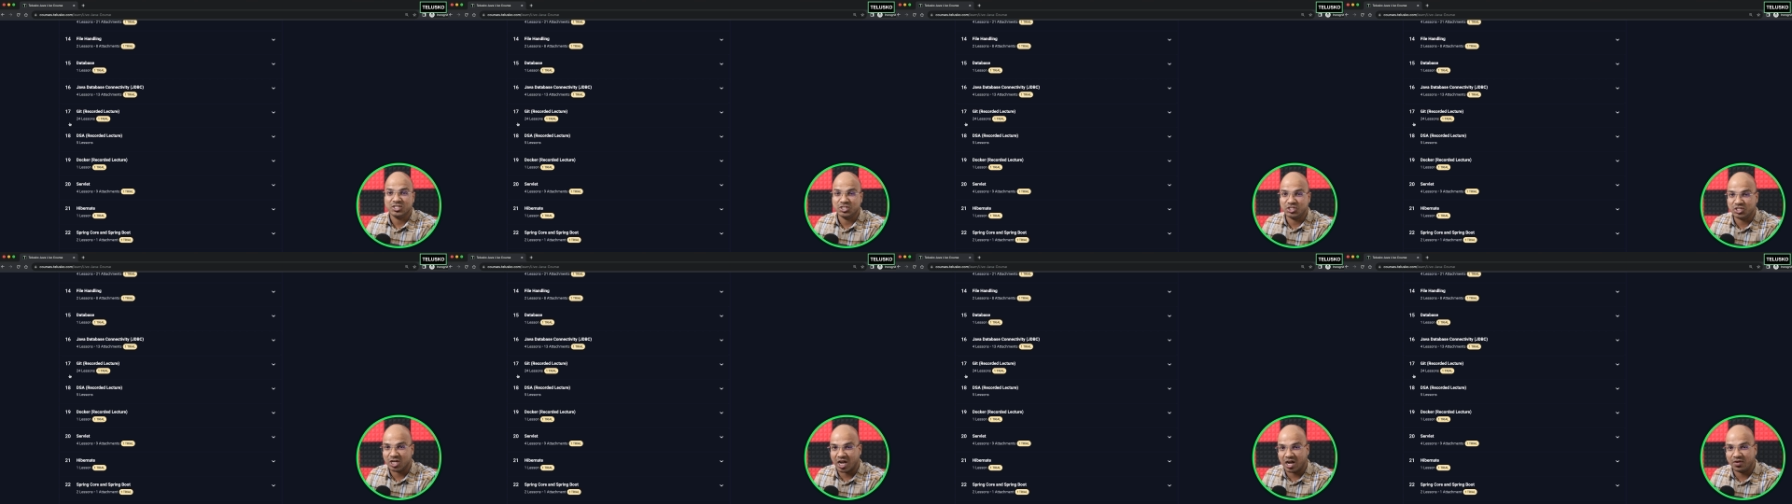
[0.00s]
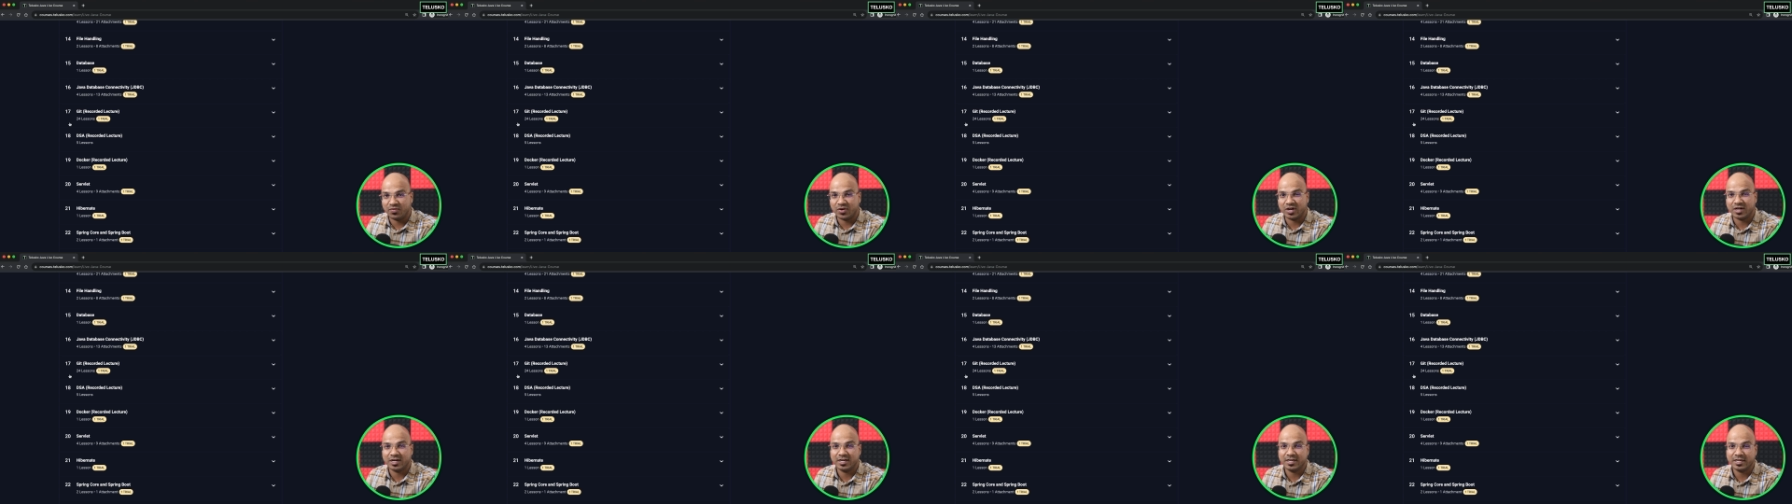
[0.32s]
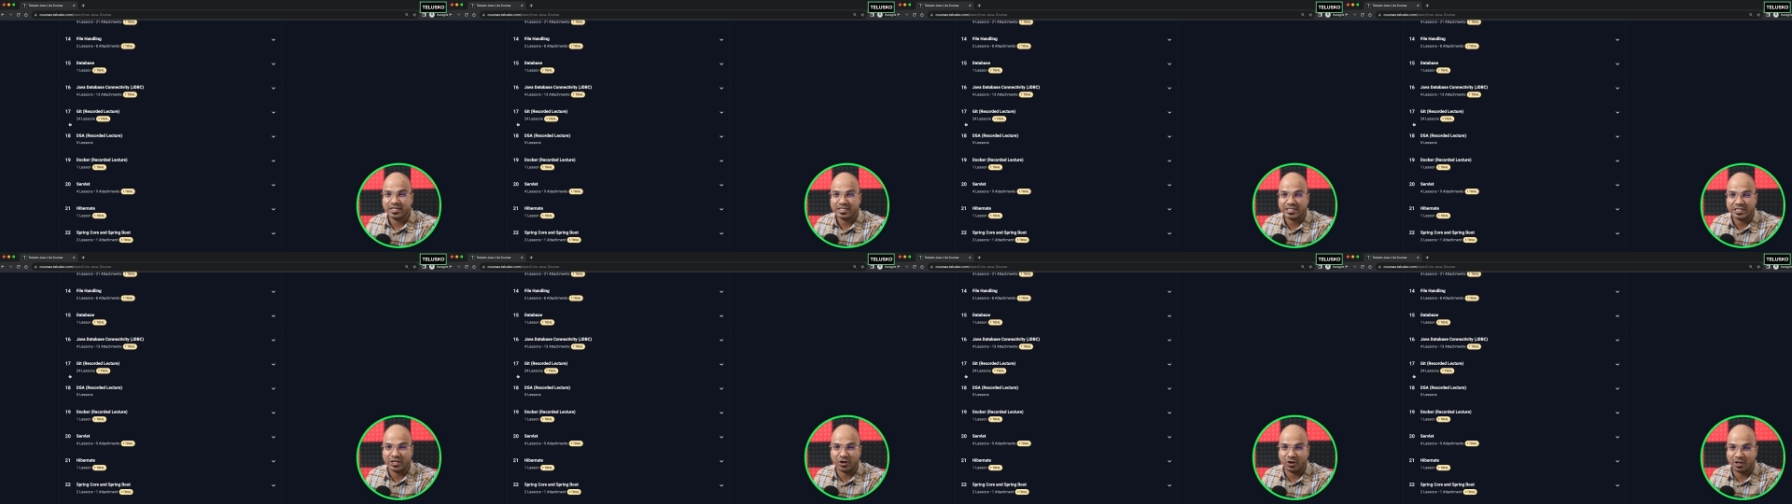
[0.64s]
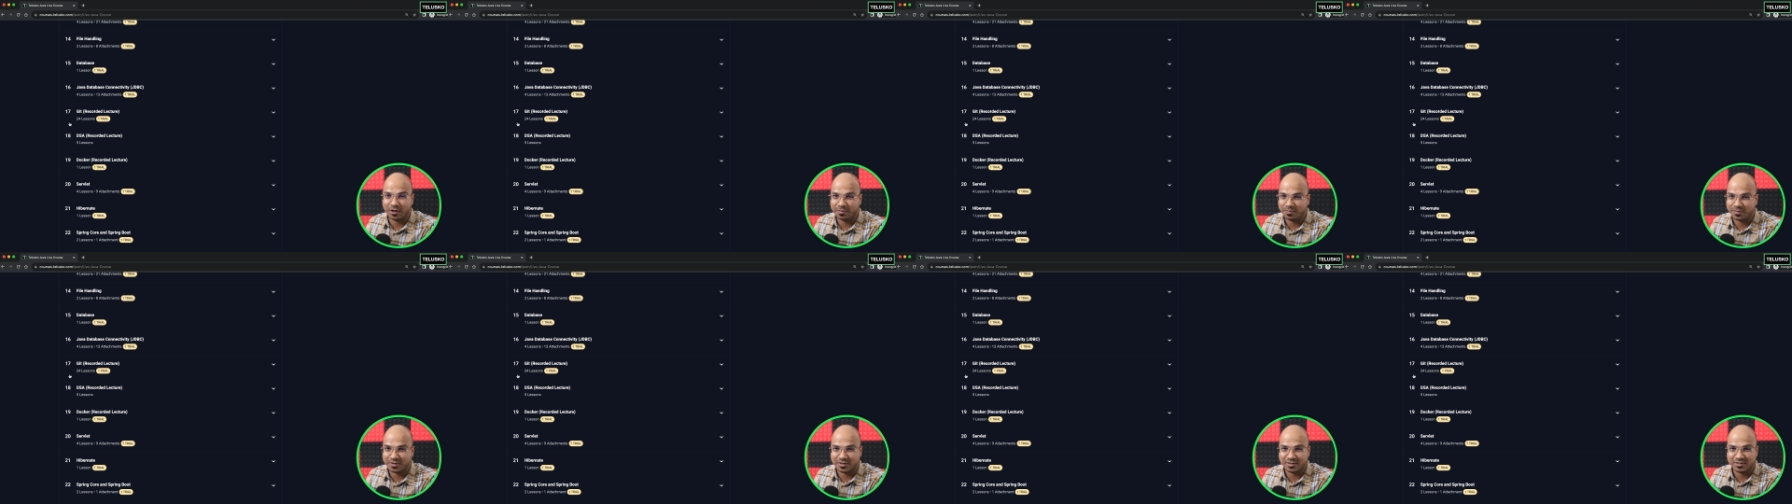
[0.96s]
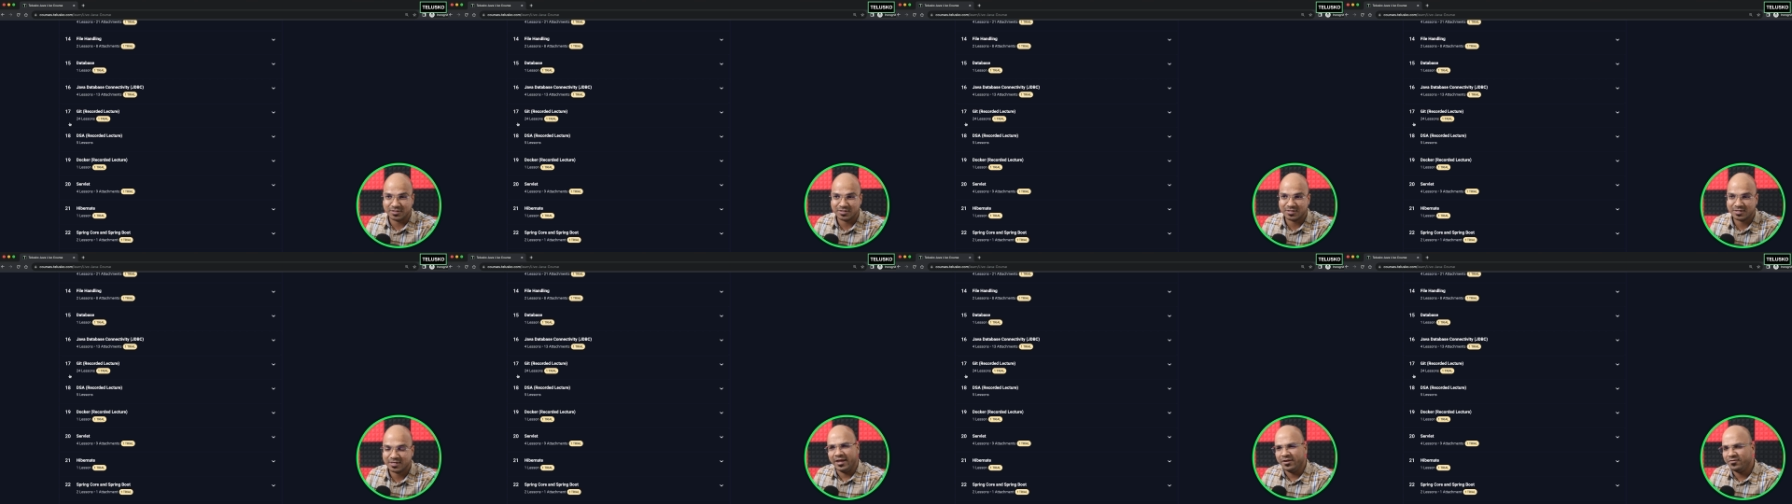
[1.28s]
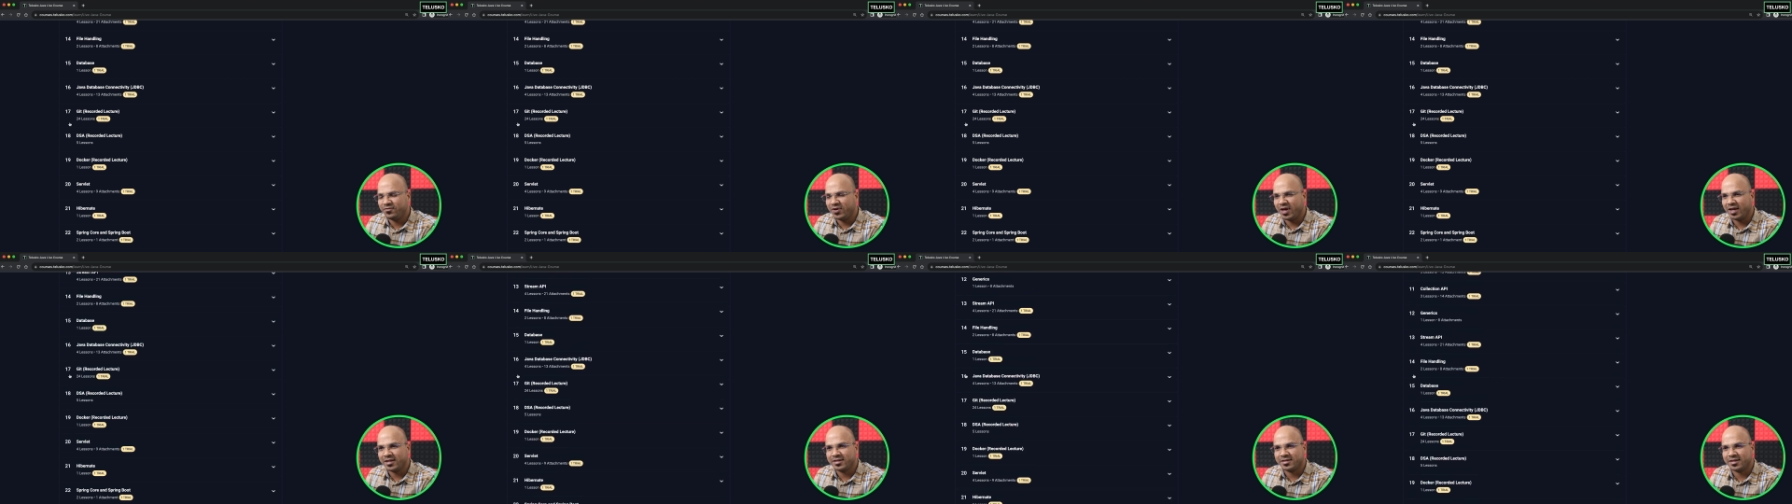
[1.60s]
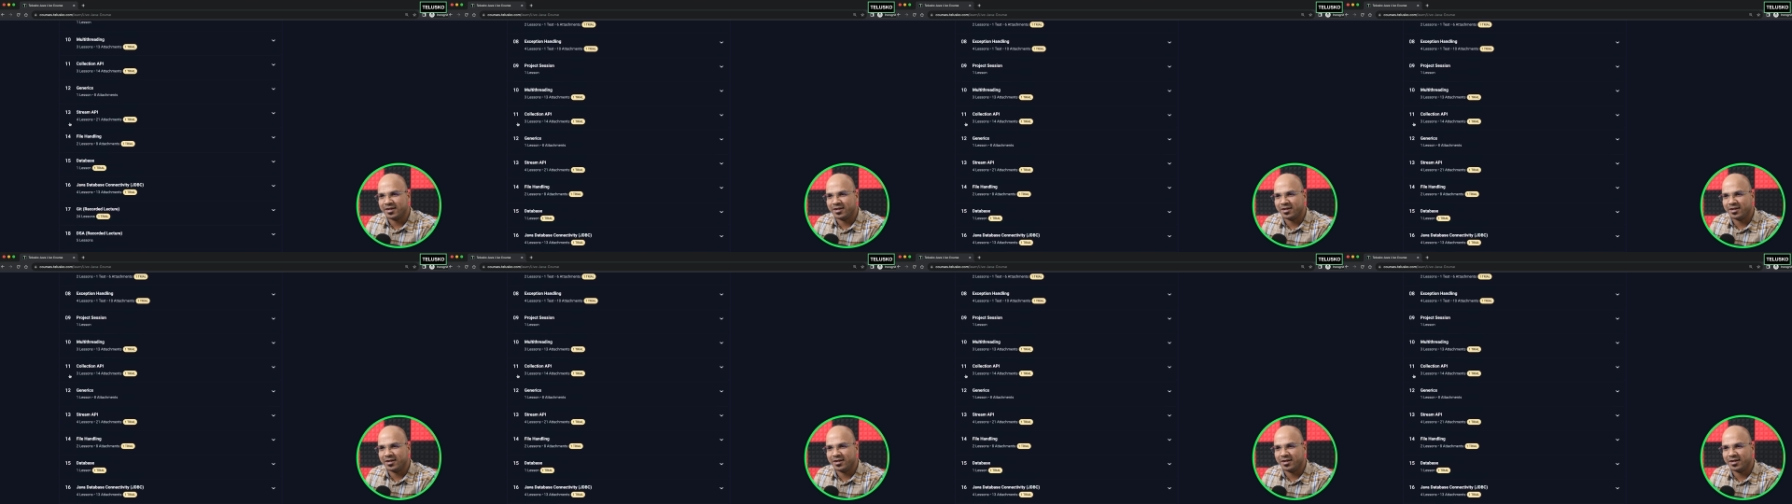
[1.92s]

Java developers. In fact,